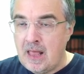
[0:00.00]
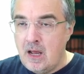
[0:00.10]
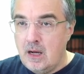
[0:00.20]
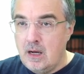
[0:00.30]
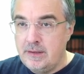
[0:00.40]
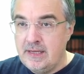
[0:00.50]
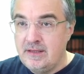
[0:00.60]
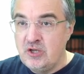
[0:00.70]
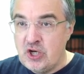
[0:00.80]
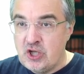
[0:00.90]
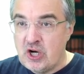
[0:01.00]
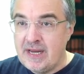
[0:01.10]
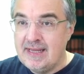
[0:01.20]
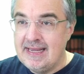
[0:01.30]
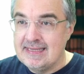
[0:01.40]
that
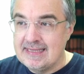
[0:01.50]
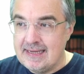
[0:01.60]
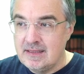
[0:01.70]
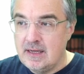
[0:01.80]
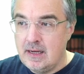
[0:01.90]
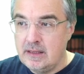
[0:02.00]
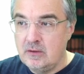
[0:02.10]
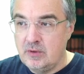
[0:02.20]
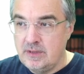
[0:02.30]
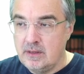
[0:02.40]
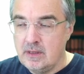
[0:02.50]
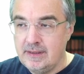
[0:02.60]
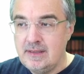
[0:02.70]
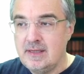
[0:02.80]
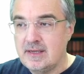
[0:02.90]
generate and sense analog signal.
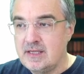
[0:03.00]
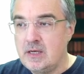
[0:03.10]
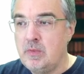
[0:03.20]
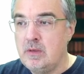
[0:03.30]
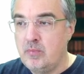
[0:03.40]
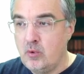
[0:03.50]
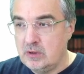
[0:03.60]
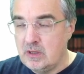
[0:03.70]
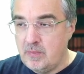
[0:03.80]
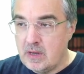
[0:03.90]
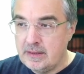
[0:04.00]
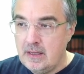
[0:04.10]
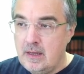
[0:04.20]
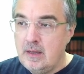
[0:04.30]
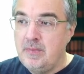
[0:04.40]
This is extremely important part,
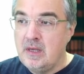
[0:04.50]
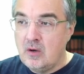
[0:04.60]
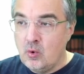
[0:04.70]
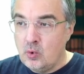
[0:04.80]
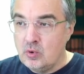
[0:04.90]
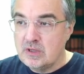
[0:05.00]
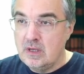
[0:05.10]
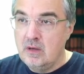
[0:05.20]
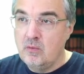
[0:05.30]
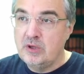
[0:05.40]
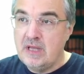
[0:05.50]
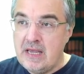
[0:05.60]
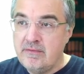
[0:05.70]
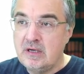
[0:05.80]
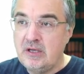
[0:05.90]
because
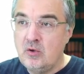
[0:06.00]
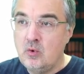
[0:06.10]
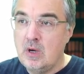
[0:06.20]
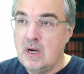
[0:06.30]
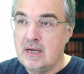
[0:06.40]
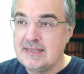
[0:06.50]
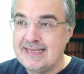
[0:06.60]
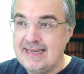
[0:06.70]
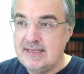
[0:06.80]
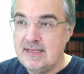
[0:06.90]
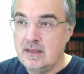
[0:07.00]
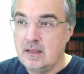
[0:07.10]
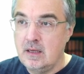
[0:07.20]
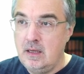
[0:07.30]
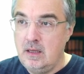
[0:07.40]
whatever you are sensing
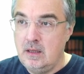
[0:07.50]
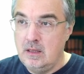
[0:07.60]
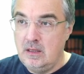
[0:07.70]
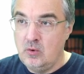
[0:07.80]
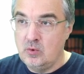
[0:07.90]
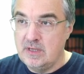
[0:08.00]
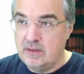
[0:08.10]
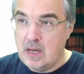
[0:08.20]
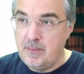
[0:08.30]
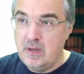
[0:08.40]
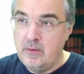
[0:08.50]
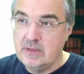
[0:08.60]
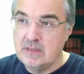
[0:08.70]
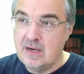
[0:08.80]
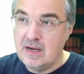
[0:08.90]
in your setup
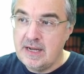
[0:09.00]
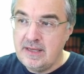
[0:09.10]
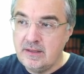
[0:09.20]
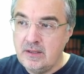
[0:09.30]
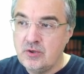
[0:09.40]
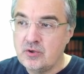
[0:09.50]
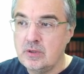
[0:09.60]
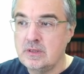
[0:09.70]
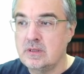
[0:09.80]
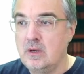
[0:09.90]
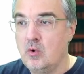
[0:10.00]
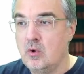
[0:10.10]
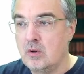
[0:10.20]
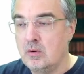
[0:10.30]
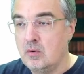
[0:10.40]
with organic tissues
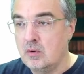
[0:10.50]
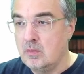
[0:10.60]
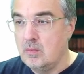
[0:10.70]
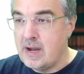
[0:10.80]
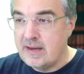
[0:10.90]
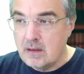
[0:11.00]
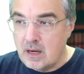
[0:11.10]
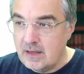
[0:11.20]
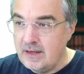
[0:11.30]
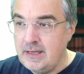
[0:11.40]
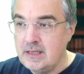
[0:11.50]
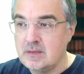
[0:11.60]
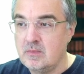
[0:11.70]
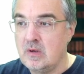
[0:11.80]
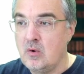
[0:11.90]
or
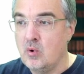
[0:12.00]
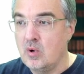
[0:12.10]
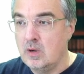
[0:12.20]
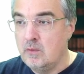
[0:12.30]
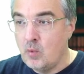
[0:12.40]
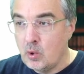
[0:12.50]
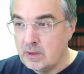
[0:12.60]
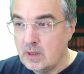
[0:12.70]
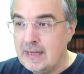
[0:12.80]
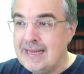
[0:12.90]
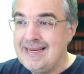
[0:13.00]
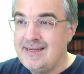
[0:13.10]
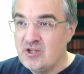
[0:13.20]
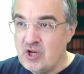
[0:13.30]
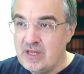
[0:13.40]
microorganism or water
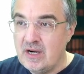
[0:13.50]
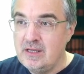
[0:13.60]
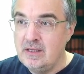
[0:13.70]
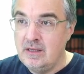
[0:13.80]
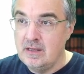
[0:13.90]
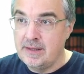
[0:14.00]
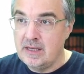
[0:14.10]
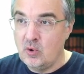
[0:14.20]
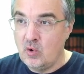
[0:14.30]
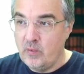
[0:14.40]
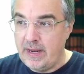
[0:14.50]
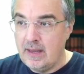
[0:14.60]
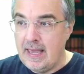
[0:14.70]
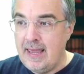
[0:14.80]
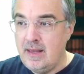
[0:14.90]
is generated in analog
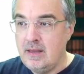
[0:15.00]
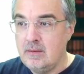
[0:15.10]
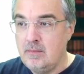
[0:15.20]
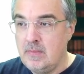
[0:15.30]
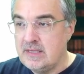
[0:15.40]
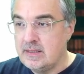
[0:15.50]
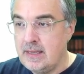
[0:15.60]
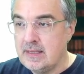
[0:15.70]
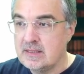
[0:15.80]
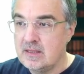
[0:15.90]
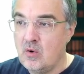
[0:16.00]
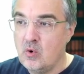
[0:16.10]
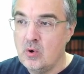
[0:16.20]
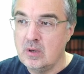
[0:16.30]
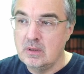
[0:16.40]
way. Any mistakes
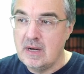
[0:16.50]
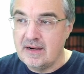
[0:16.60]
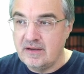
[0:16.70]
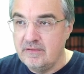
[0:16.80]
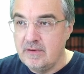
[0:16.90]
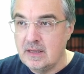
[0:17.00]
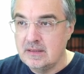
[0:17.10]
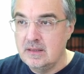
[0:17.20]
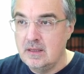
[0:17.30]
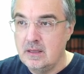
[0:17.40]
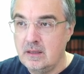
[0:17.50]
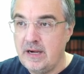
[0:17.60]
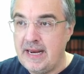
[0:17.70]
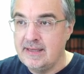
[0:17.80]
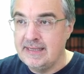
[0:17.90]
or artifacts
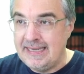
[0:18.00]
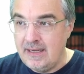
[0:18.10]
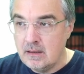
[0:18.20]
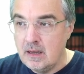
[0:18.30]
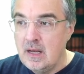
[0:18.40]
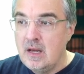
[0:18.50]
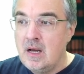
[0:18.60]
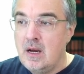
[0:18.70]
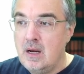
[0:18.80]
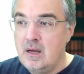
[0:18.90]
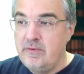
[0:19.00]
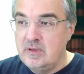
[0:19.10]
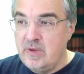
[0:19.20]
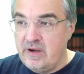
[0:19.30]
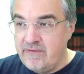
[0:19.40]
created here will
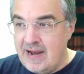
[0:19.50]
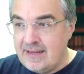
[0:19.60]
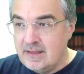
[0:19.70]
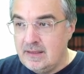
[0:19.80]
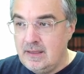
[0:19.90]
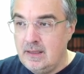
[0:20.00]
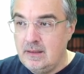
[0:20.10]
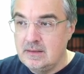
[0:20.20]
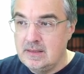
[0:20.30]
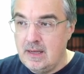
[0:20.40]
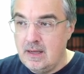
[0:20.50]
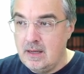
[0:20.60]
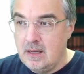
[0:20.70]
be reflected in the